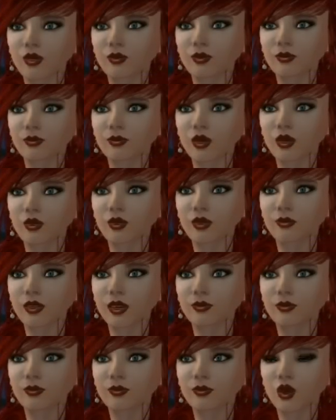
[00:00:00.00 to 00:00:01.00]
right, well,
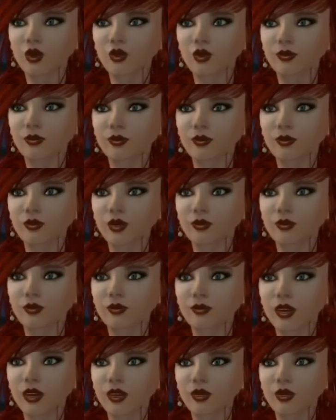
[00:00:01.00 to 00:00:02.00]
welcome
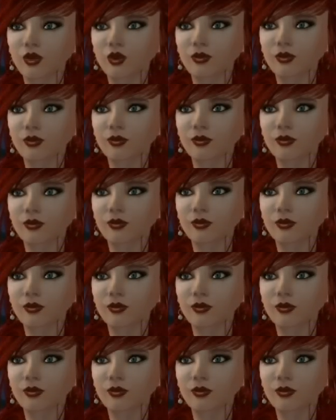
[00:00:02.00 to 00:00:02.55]
everybody to